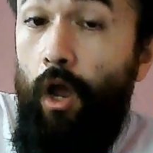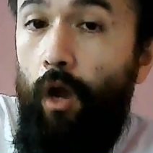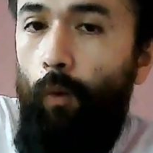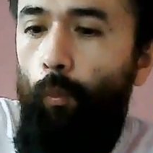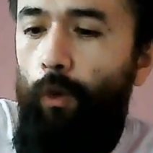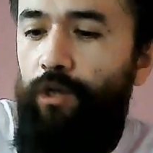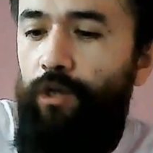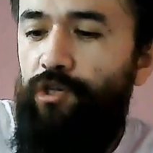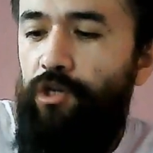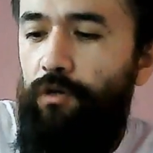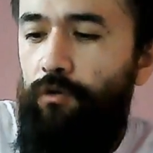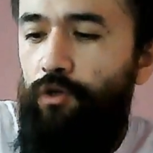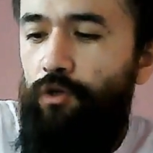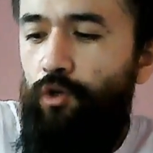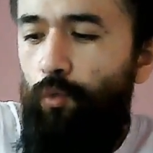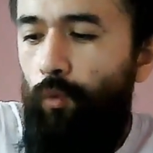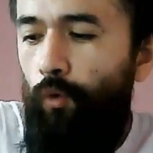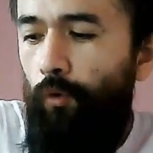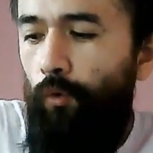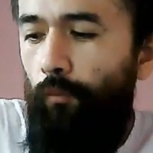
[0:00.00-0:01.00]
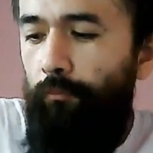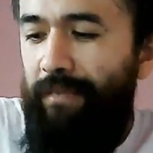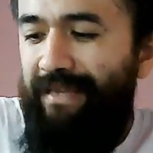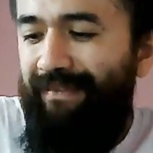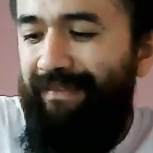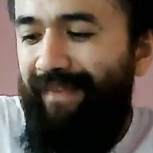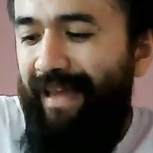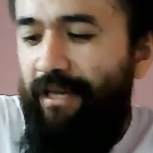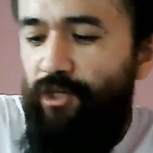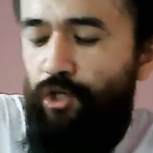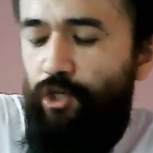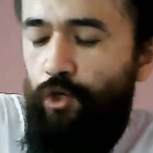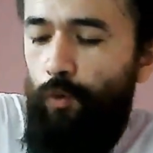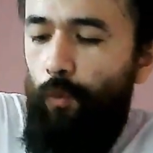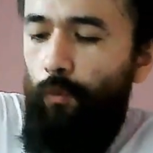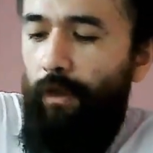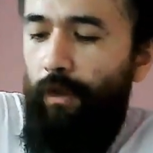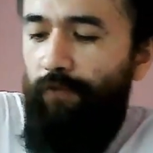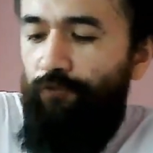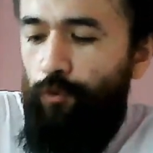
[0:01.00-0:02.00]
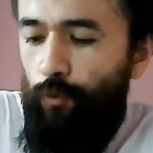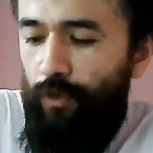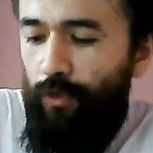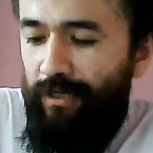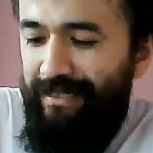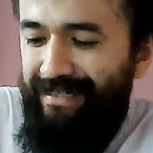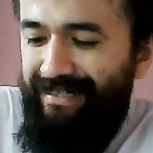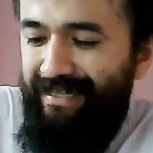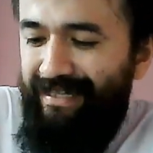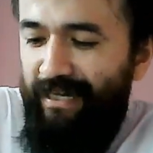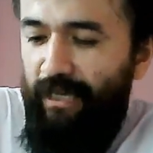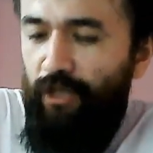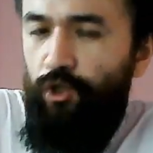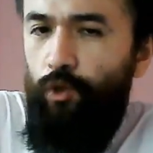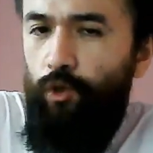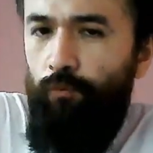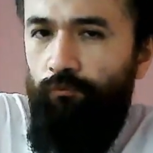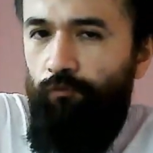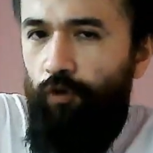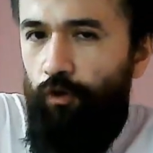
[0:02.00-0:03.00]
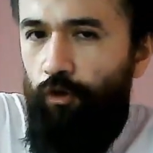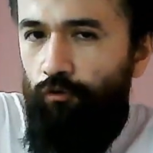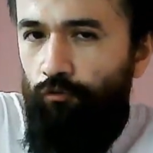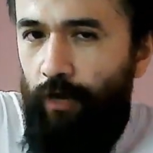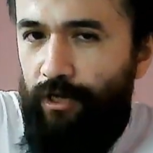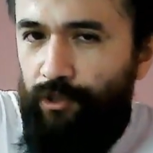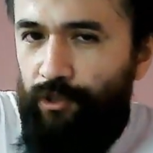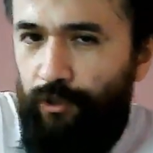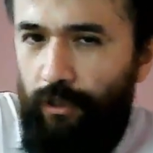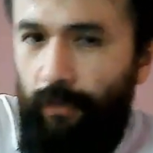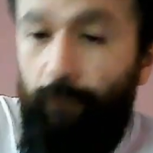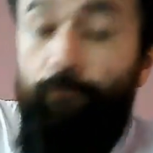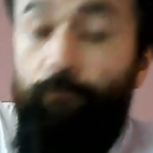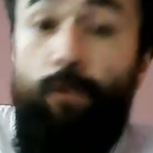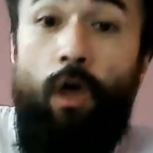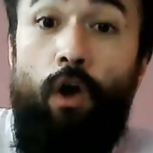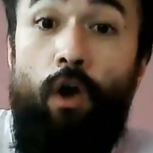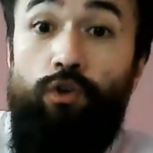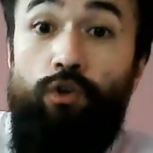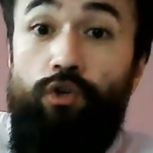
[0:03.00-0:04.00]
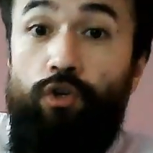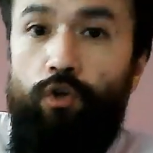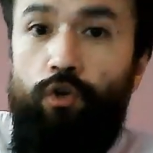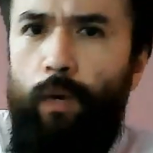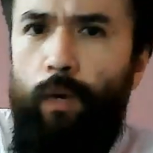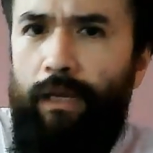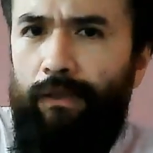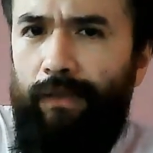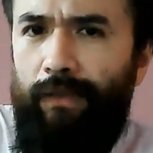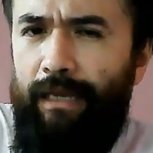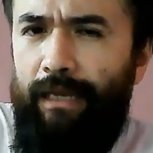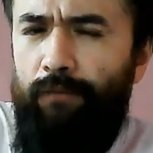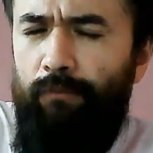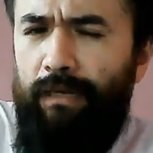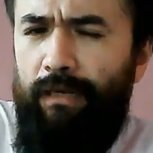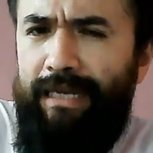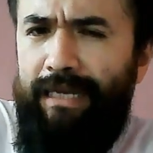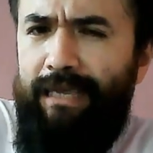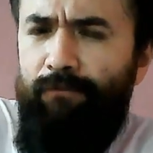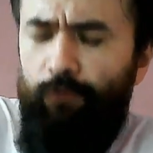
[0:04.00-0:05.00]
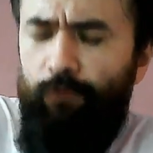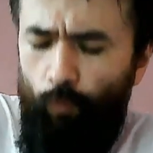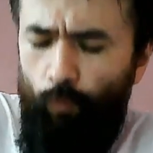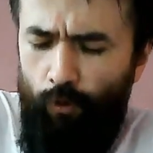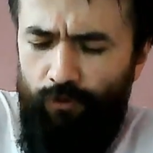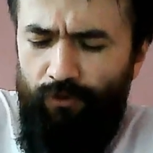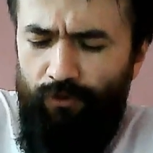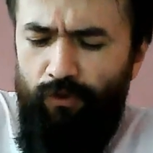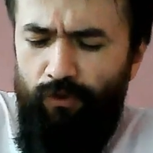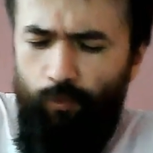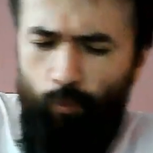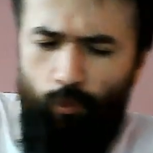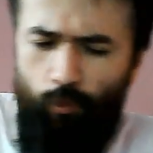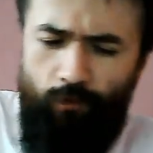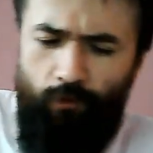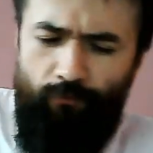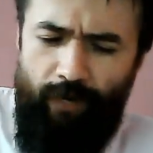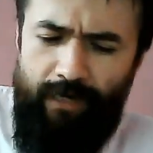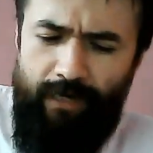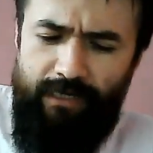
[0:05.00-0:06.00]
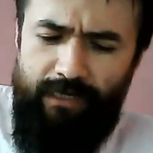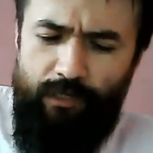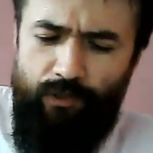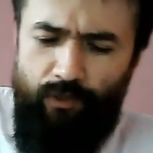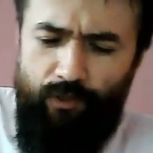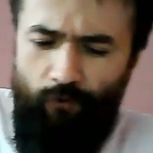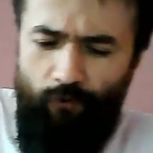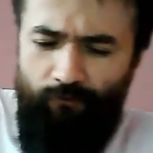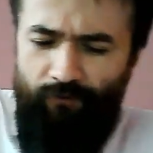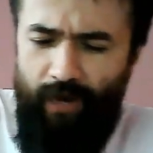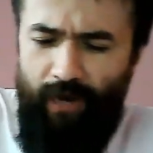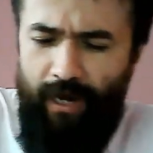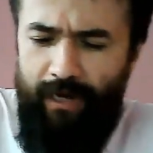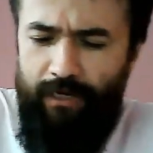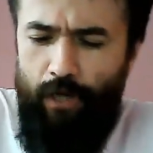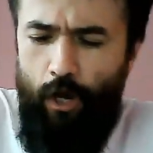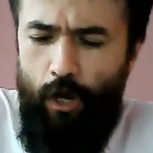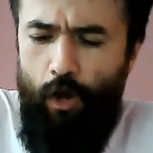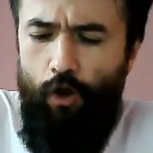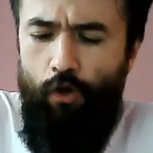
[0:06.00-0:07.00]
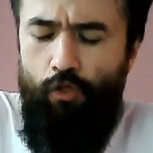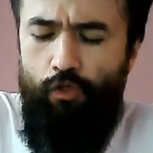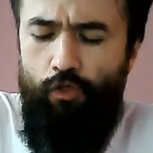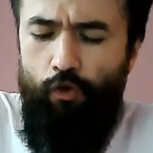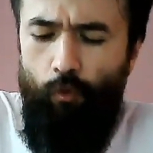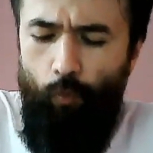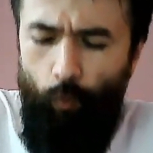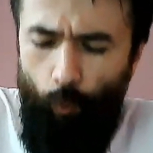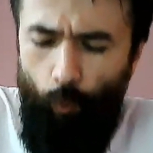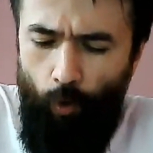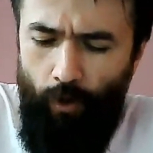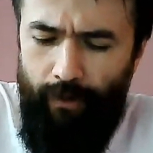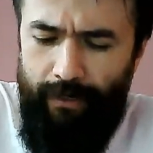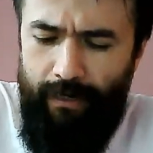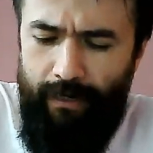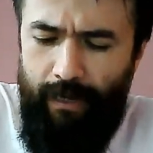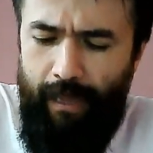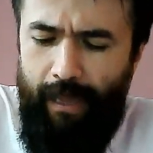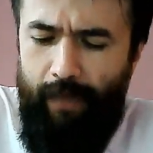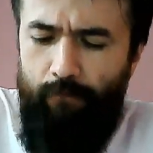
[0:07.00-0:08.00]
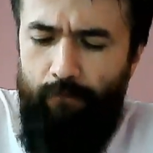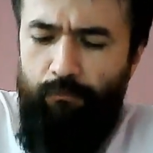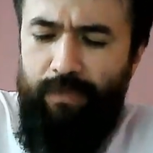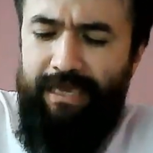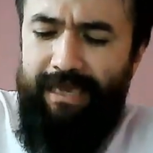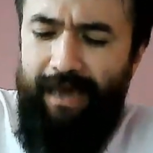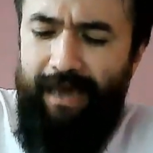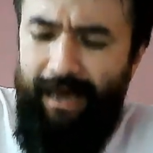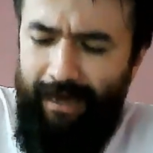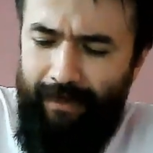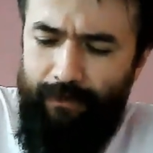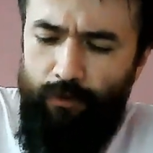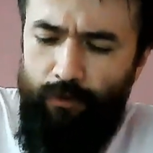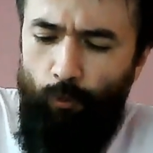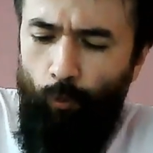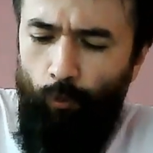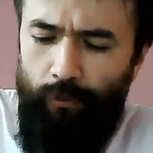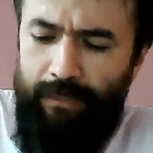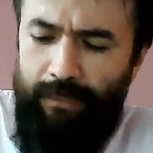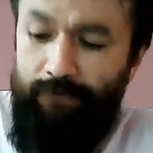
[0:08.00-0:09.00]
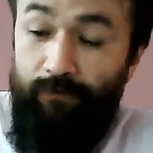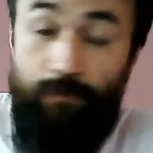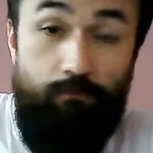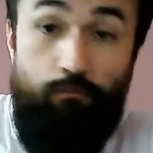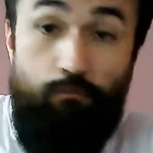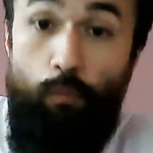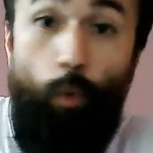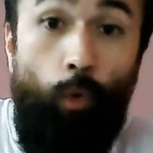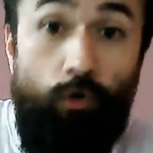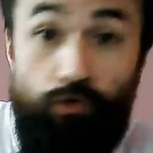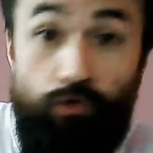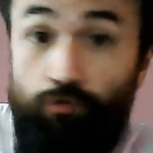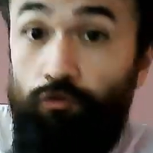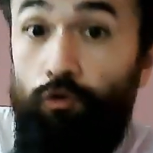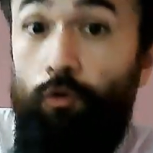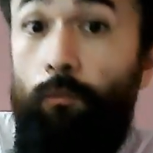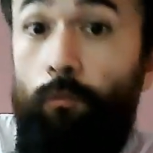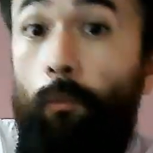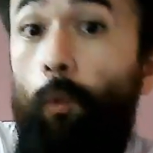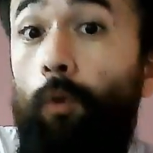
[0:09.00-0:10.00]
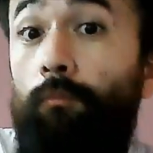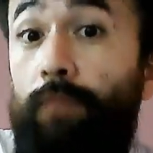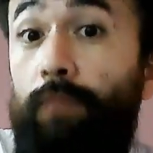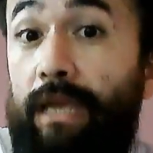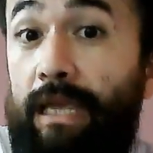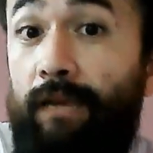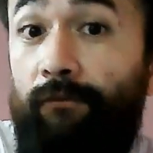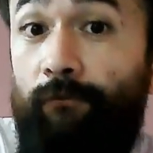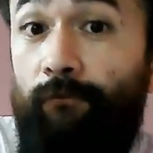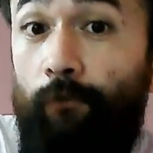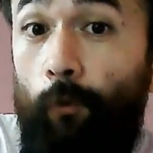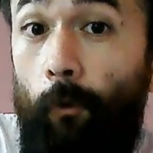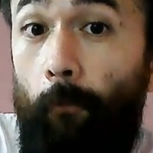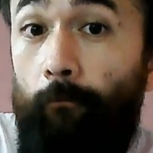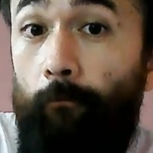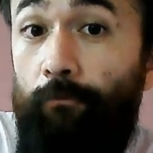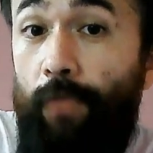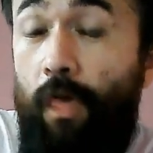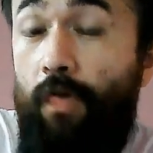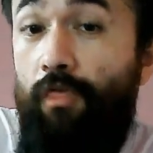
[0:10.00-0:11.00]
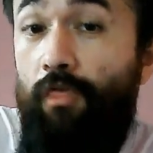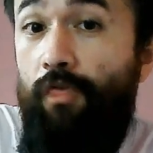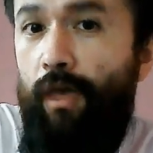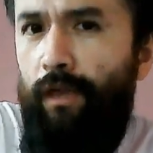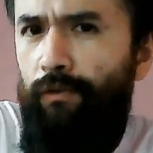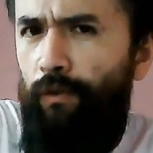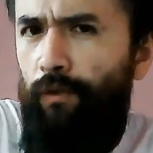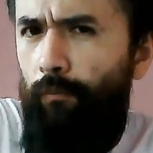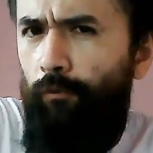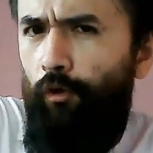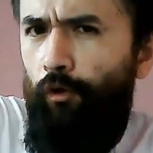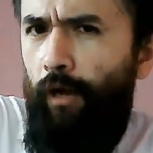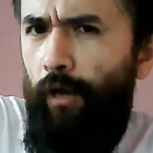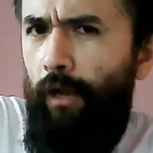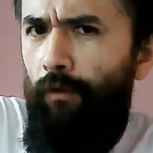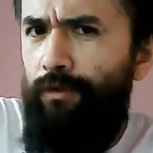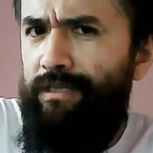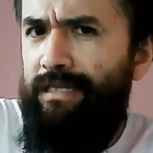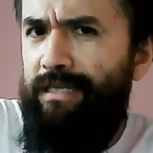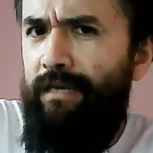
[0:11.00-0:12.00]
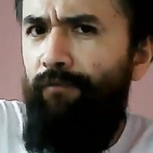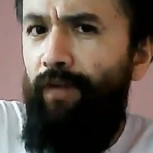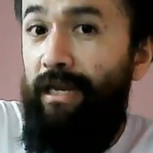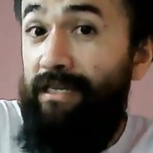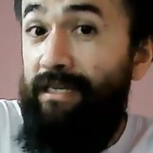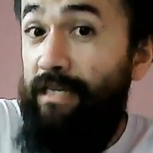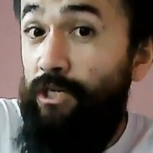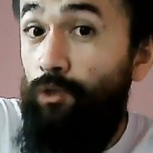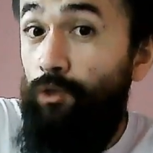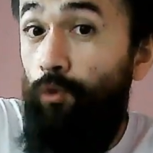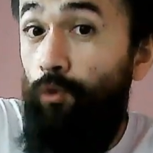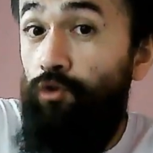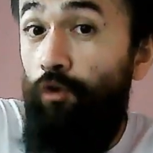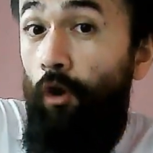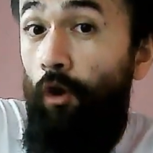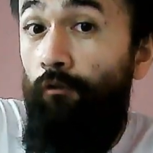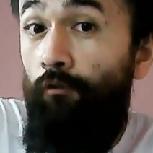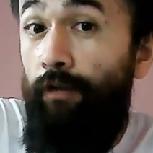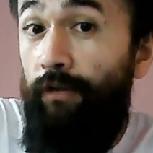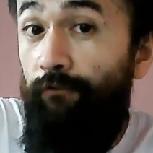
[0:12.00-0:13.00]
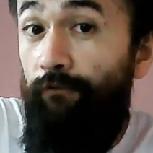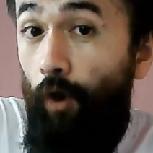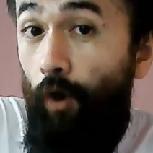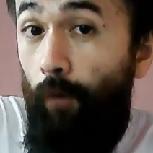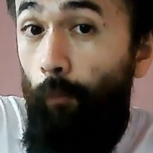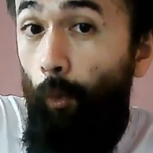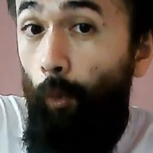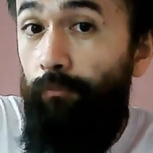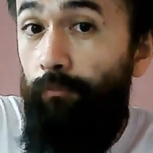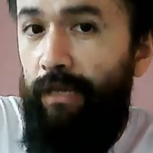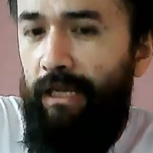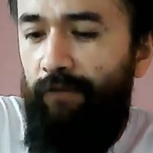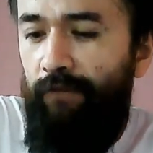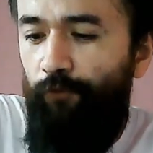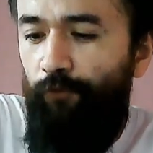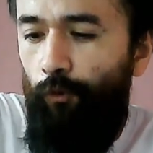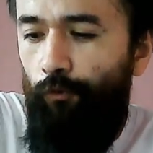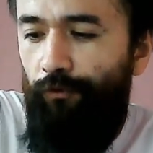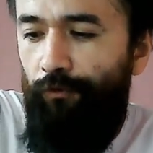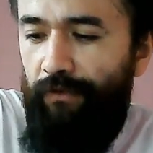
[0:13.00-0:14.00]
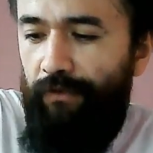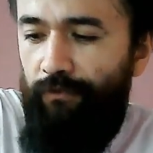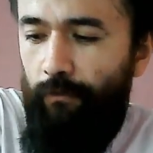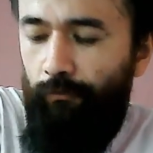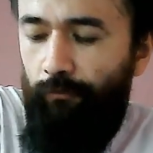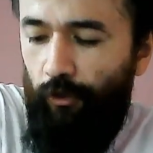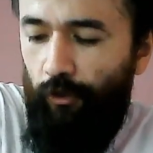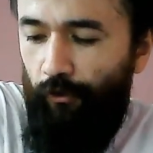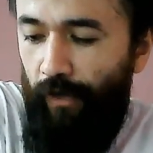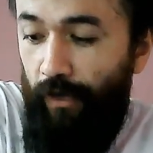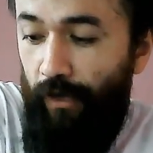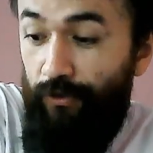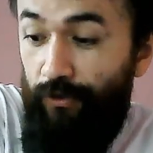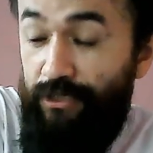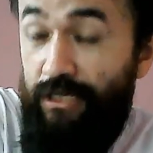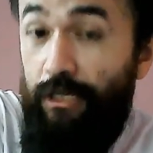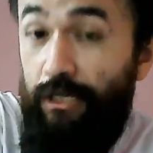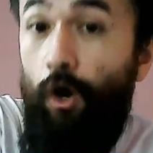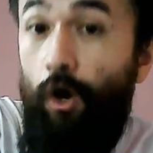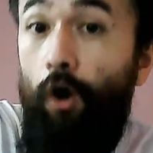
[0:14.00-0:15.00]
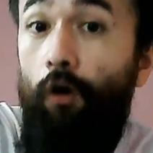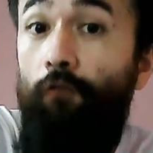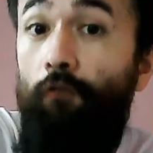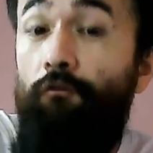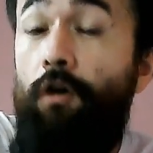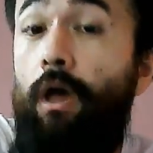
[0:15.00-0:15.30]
which you will be led to if you continue progressing to enlightenment, even within the world of ideas. You'll find the one beyond, or even more true, more beingful than the plurality of ideas, which are already far more beingful than the plurality of